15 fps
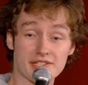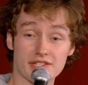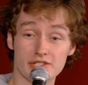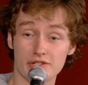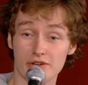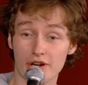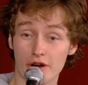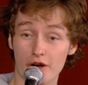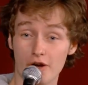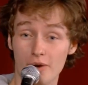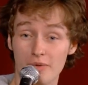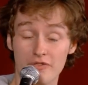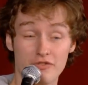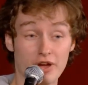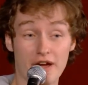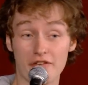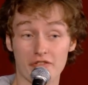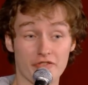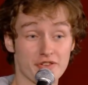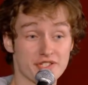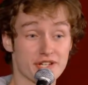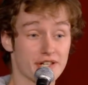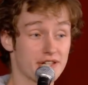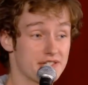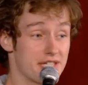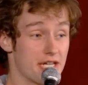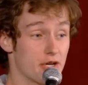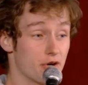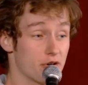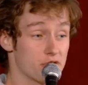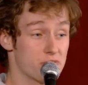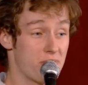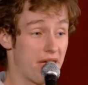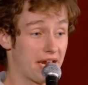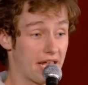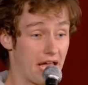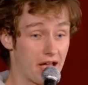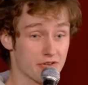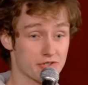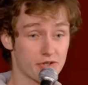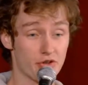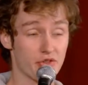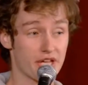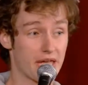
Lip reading: can do it at home if you ever visit a Latino or Hispanic household. The